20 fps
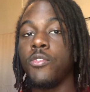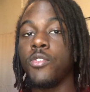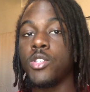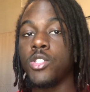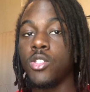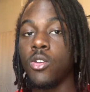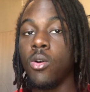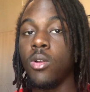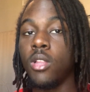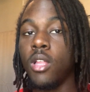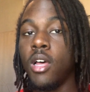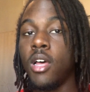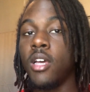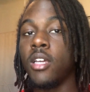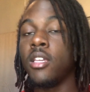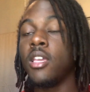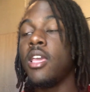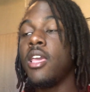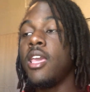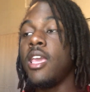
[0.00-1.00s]
for so
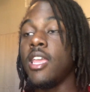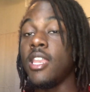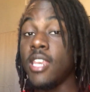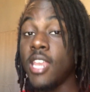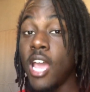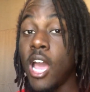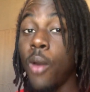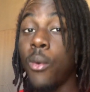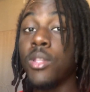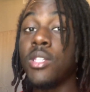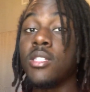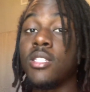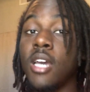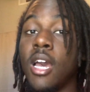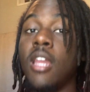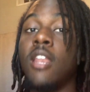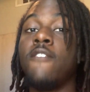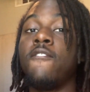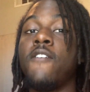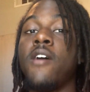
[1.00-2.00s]
long, and now it's
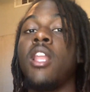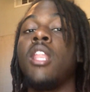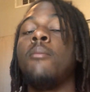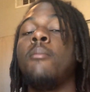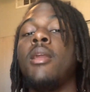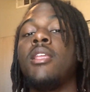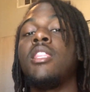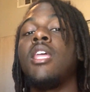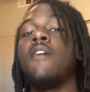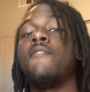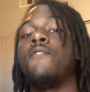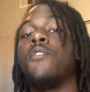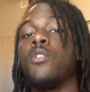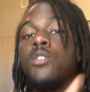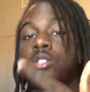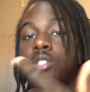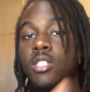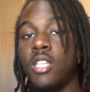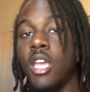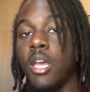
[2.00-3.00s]
time to finally make that
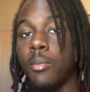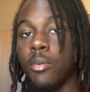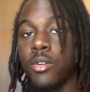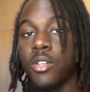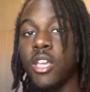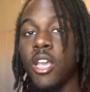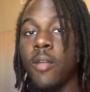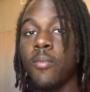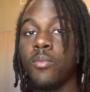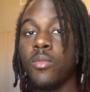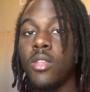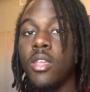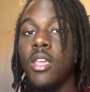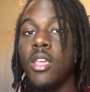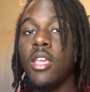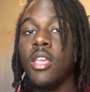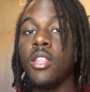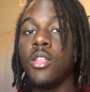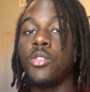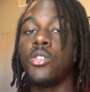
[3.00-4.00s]
first step, okay?
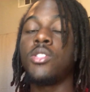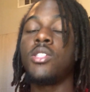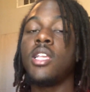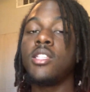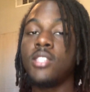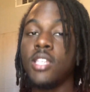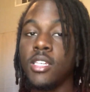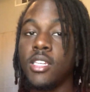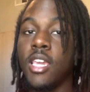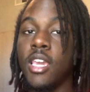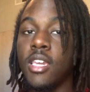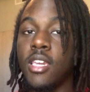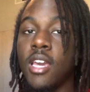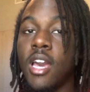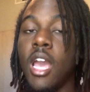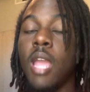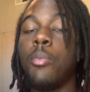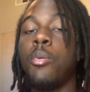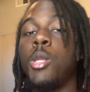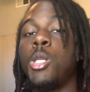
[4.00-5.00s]
This is Sensei King
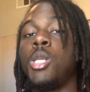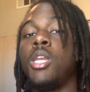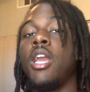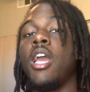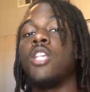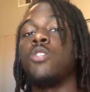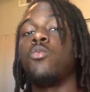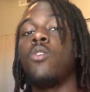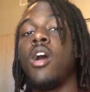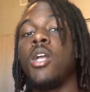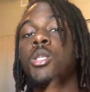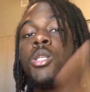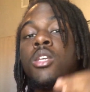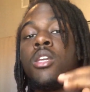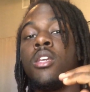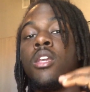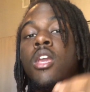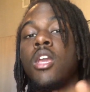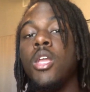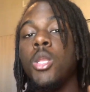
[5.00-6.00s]
Kai. I appreciate you guys
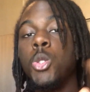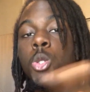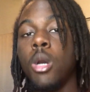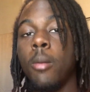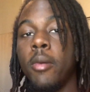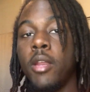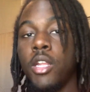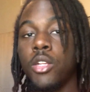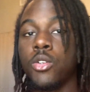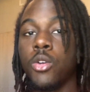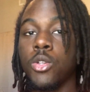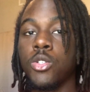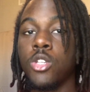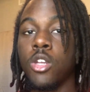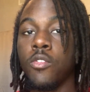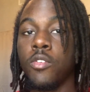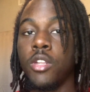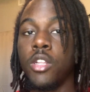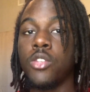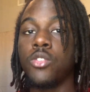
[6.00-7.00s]
watching. Join my Discord
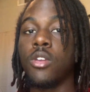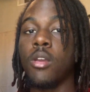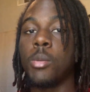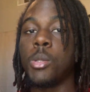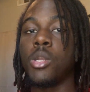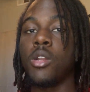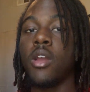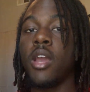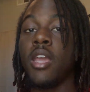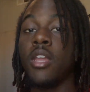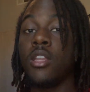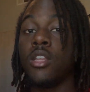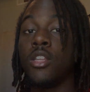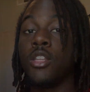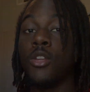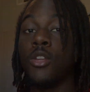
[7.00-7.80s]
server in the description, alright?